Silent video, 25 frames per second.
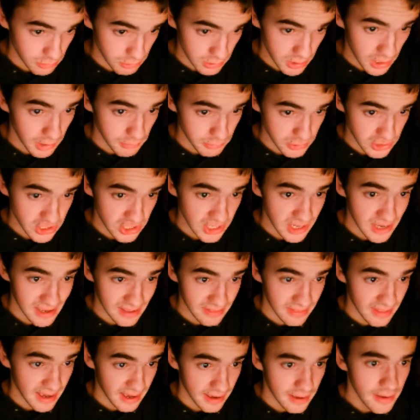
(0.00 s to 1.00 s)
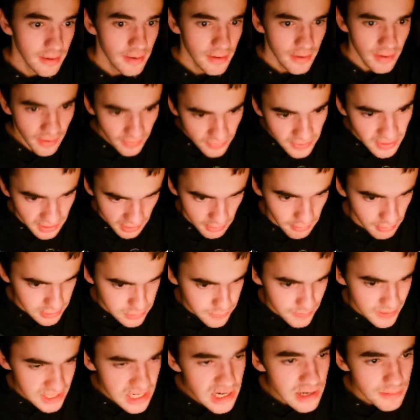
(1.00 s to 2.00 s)
and I was seeing that, you know,
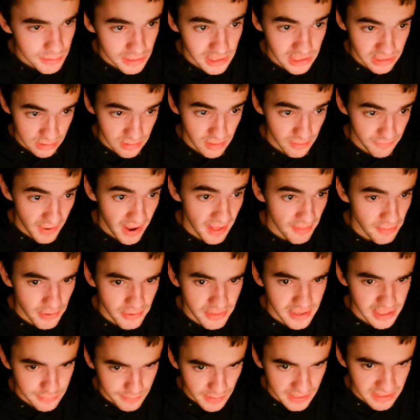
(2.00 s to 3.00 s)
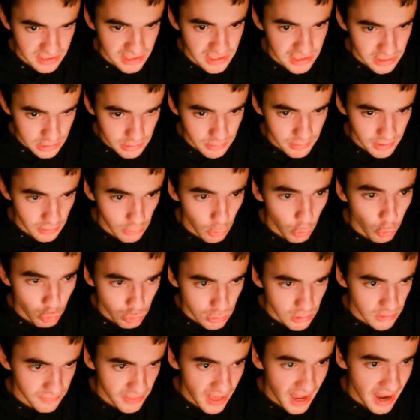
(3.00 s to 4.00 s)
especially because of the fact that this person is doing all
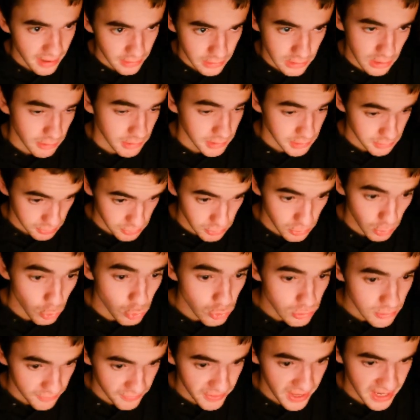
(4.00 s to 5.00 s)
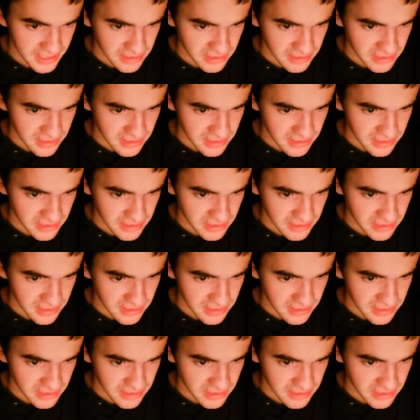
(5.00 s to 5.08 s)
of that and going through all of that